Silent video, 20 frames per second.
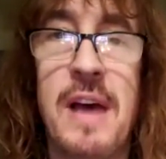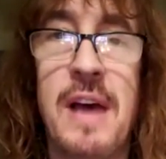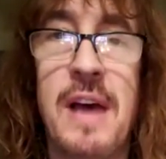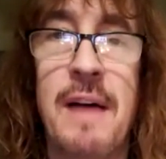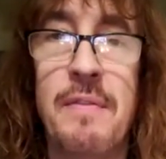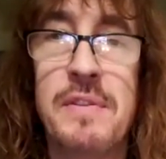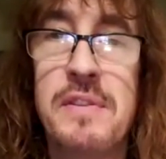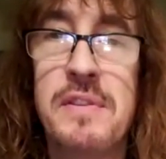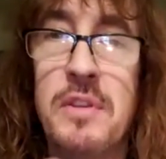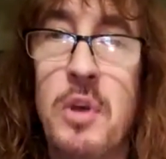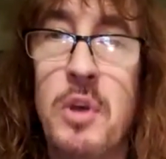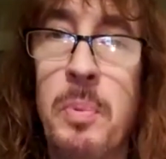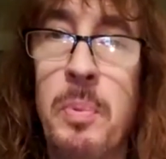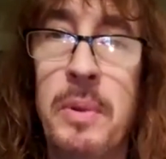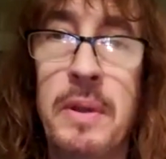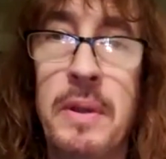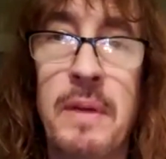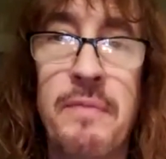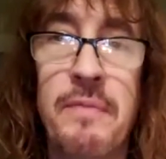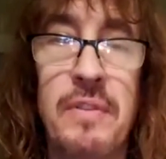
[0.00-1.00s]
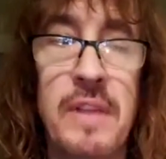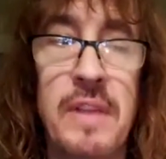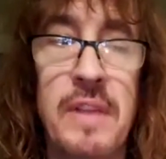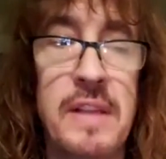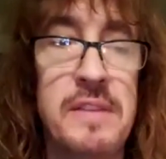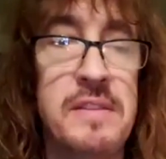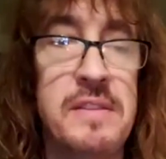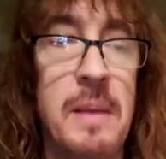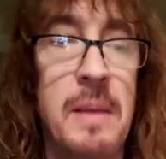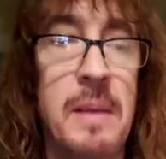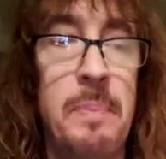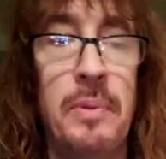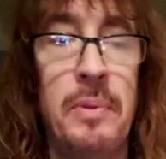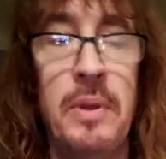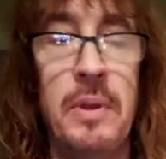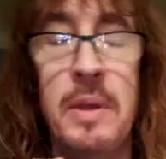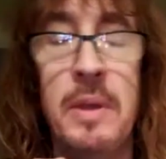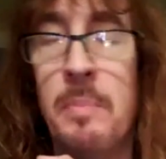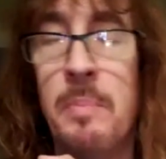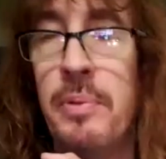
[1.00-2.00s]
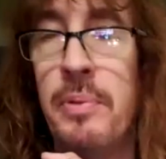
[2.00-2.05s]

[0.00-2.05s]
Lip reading: obviously opening up for Led Zeppelin,